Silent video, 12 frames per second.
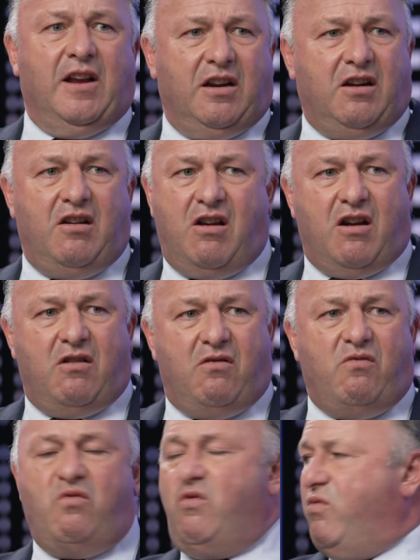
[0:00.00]

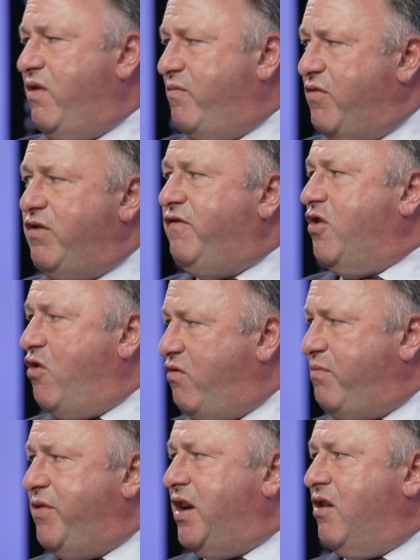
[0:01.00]
We moved
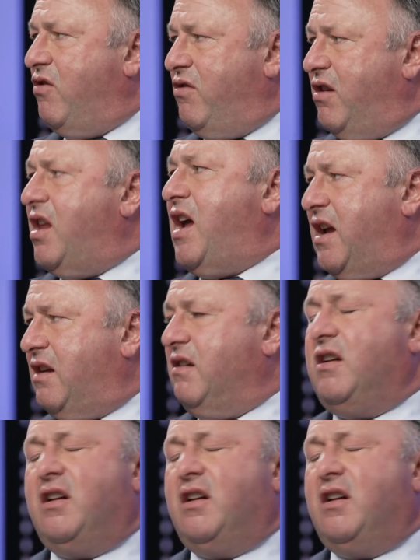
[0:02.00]
on beyond that.